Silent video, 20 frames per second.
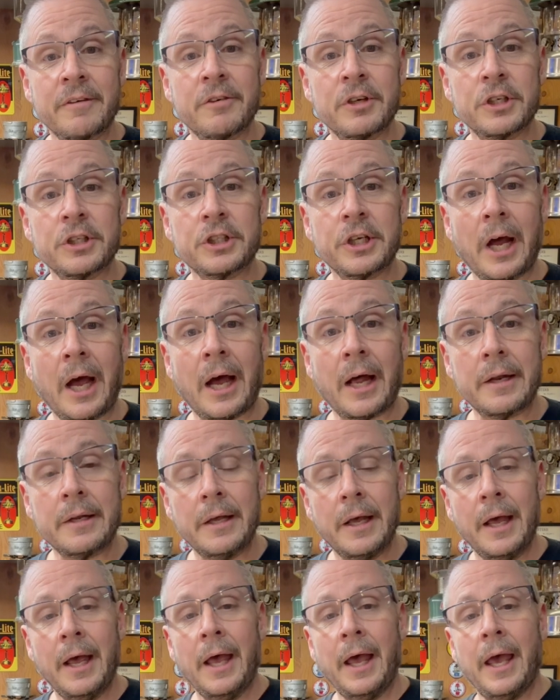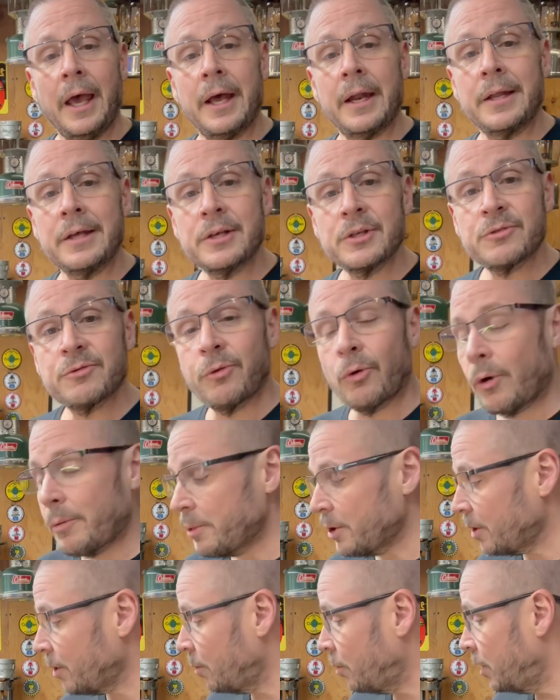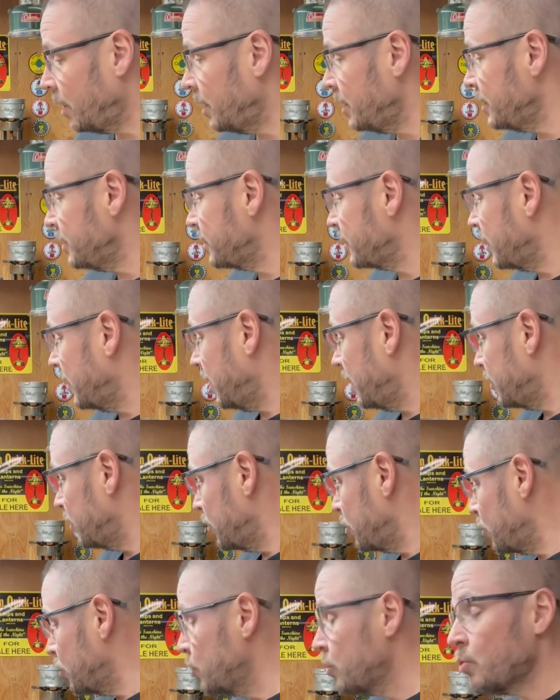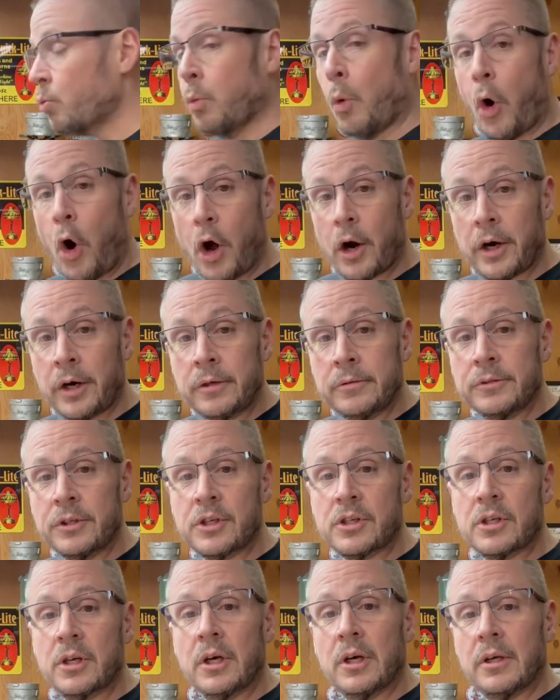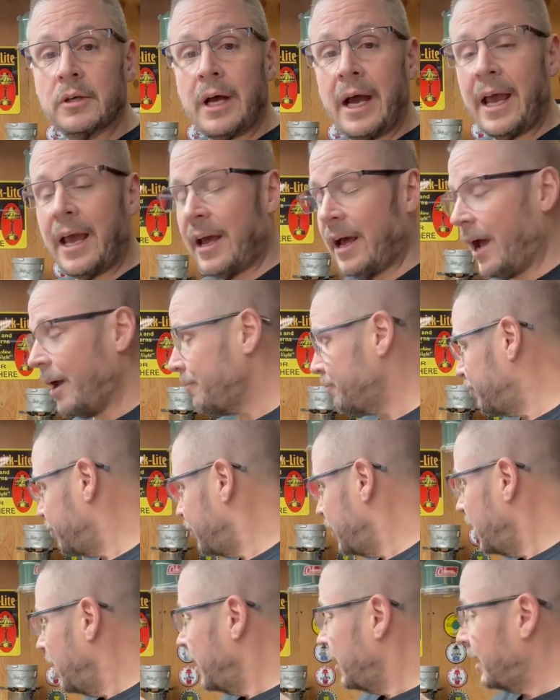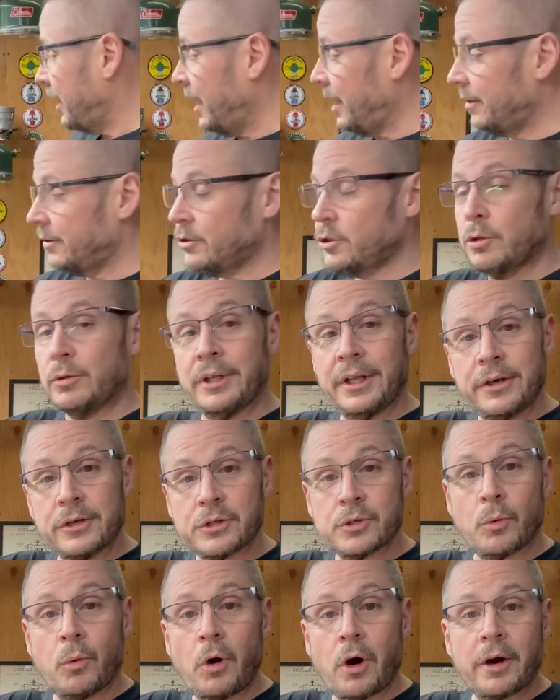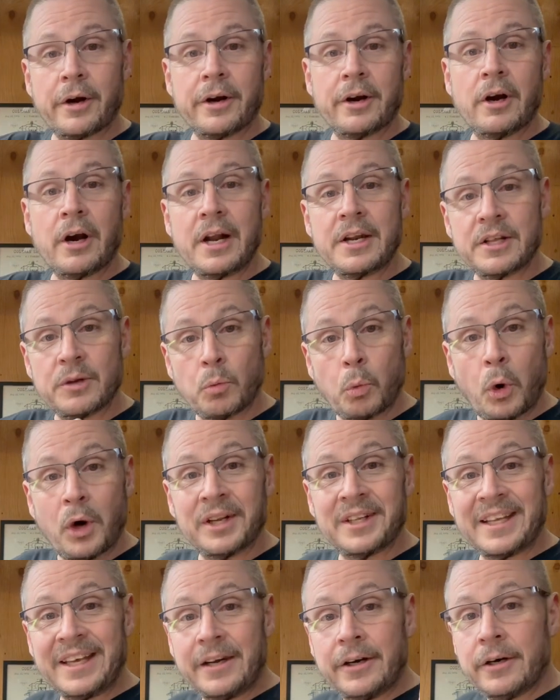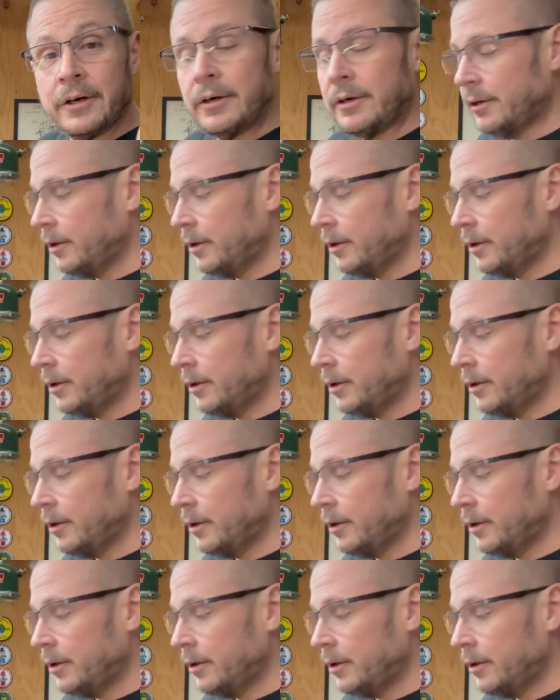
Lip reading: it a shot. And his formula was you use water. I got 2 liters of water here. I did 1 liter,